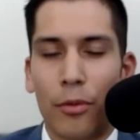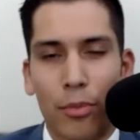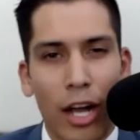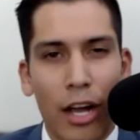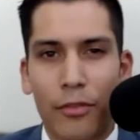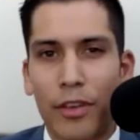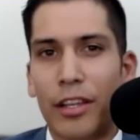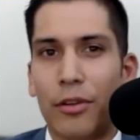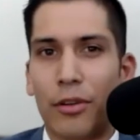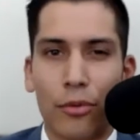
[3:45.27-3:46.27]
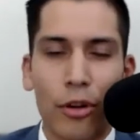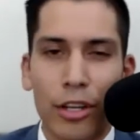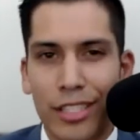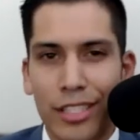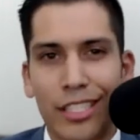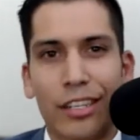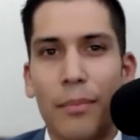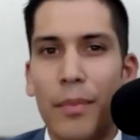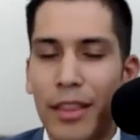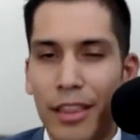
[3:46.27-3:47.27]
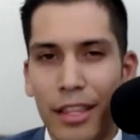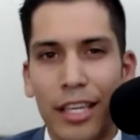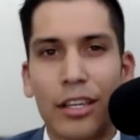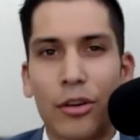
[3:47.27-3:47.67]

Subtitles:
profit or royalties on a monthly,